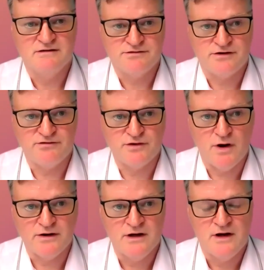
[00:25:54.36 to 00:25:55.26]
for
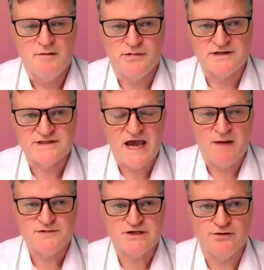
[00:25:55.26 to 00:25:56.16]
everyone, but it's
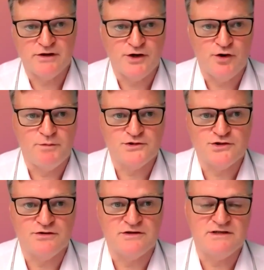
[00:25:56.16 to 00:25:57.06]
absolutely an
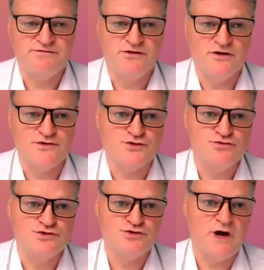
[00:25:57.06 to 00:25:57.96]
opportunity for those who
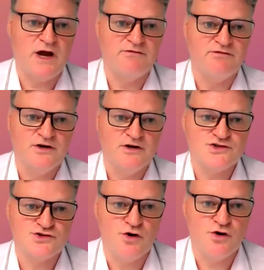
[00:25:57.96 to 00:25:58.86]
do have
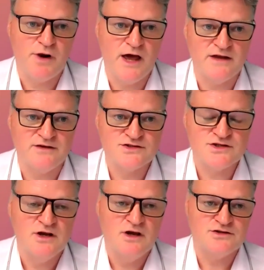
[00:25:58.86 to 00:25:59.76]
strong plans
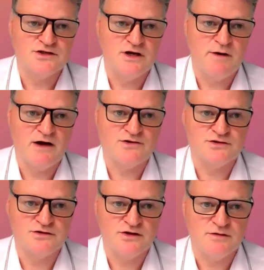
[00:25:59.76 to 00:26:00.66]
to go out
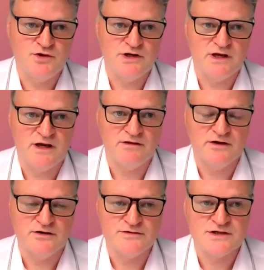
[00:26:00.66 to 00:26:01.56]
and communicate
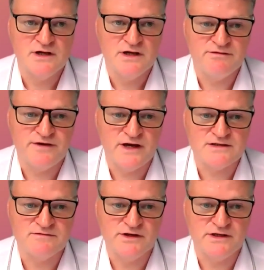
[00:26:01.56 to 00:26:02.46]
those
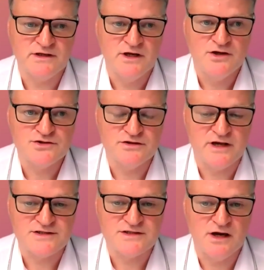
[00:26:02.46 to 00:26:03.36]
effectively to their
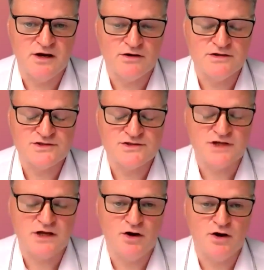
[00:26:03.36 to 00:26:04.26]

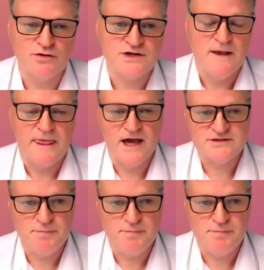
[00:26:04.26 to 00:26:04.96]
stakeholders as